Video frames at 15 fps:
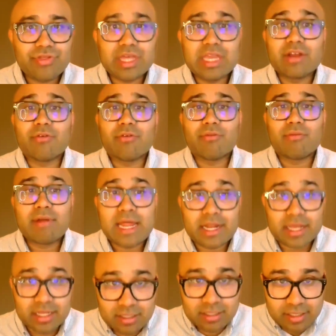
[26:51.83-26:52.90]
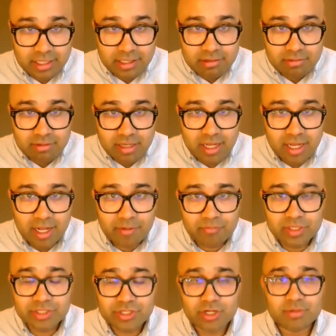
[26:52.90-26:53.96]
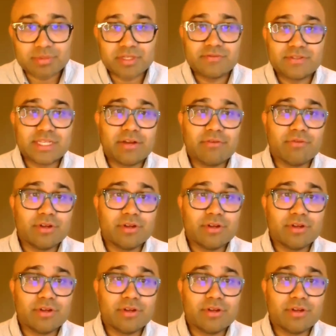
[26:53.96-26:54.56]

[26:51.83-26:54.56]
theoretically, in terms of, say,